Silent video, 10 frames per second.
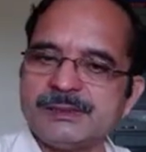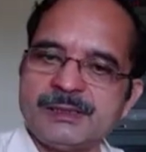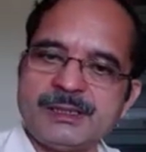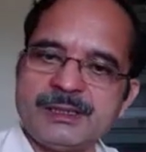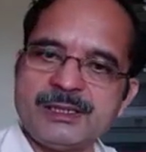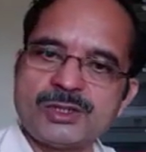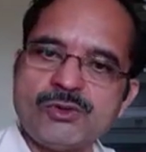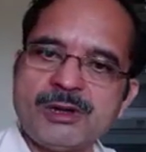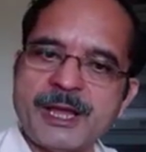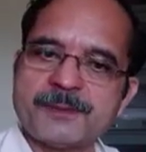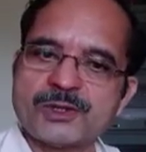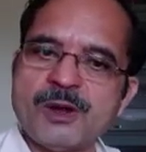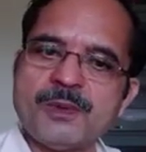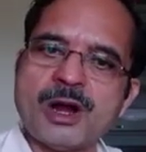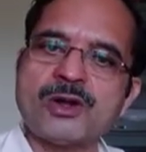these two types of
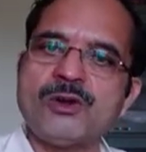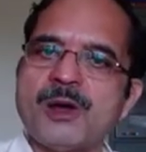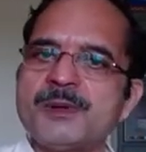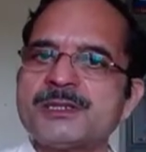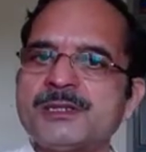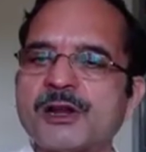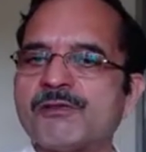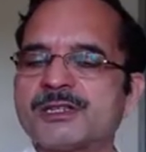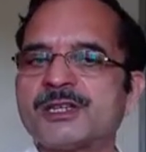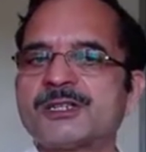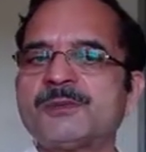autonomous nervous system.